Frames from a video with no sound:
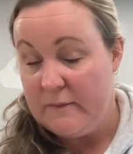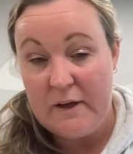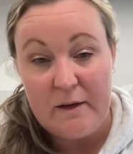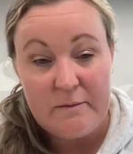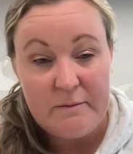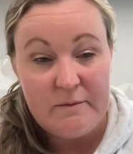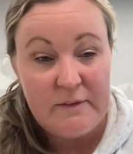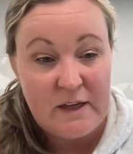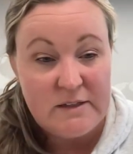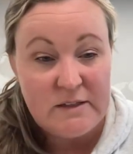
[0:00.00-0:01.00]
Yeah,
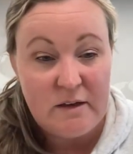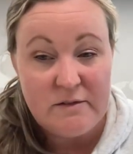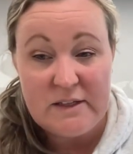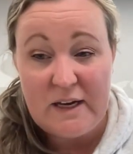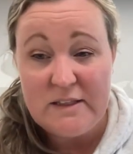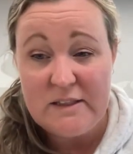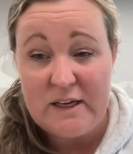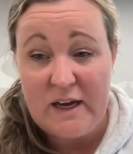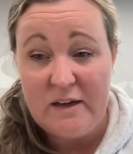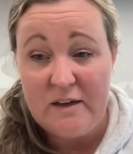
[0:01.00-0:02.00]
that's our day
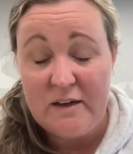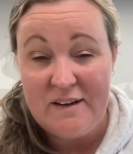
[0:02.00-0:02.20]
today.